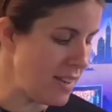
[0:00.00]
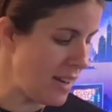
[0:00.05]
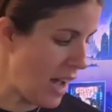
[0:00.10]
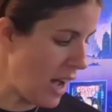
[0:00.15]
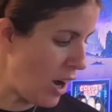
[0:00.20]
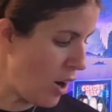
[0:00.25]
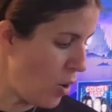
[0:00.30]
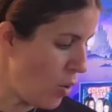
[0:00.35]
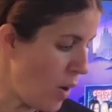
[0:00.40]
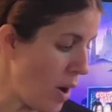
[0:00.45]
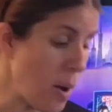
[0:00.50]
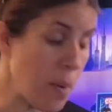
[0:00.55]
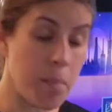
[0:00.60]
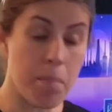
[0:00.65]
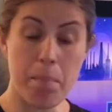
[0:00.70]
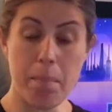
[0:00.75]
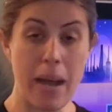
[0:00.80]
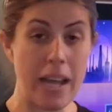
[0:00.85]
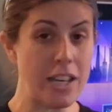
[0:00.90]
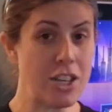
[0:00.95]
Now,
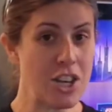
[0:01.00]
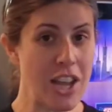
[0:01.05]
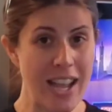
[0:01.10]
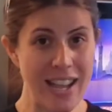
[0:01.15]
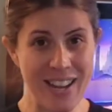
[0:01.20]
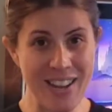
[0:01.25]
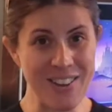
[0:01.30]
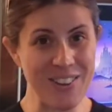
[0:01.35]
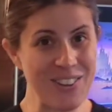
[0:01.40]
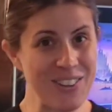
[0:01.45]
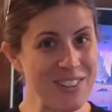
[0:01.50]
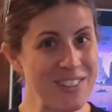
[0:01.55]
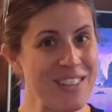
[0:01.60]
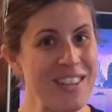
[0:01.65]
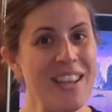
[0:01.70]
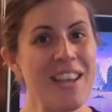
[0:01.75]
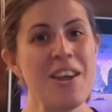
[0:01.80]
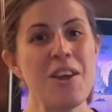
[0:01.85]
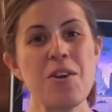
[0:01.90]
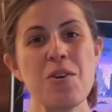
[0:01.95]
my child,
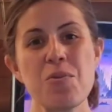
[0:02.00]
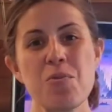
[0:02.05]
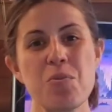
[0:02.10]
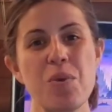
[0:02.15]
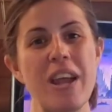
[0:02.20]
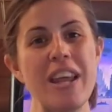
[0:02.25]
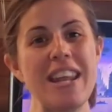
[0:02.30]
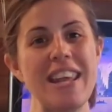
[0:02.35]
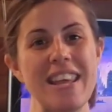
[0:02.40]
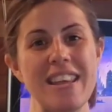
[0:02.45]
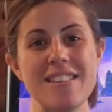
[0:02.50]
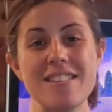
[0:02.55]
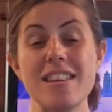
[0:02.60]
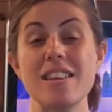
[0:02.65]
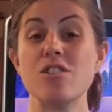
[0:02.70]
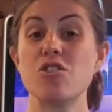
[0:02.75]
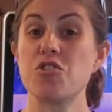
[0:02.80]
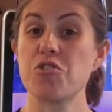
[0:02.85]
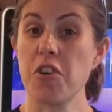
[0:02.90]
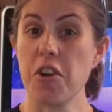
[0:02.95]
writing is
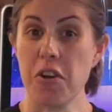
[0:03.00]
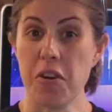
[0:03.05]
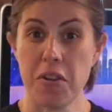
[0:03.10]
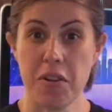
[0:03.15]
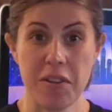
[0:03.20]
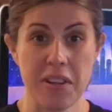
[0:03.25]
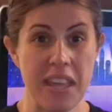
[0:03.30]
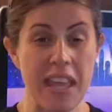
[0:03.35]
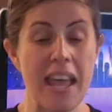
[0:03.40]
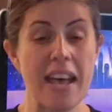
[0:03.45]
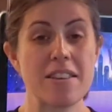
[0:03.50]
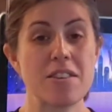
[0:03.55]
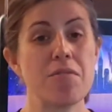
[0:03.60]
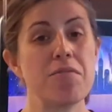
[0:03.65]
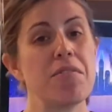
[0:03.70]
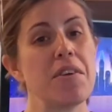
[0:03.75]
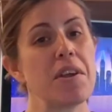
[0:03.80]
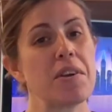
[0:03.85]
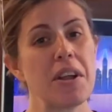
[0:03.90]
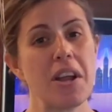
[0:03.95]
his struggle. He has a
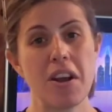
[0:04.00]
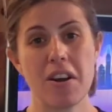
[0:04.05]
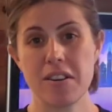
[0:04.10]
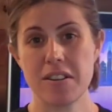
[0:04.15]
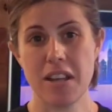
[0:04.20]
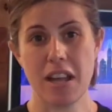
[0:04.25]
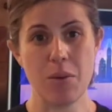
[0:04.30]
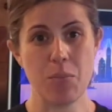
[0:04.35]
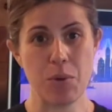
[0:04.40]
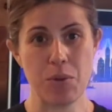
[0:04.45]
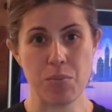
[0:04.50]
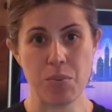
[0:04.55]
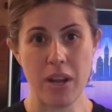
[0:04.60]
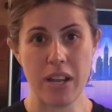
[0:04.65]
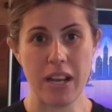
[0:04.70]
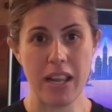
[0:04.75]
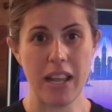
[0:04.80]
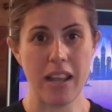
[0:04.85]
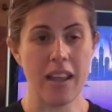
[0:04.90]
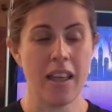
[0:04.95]
very hard time with
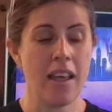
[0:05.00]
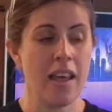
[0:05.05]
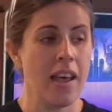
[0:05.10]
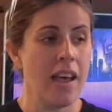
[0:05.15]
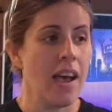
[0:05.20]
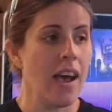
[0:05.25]
writing.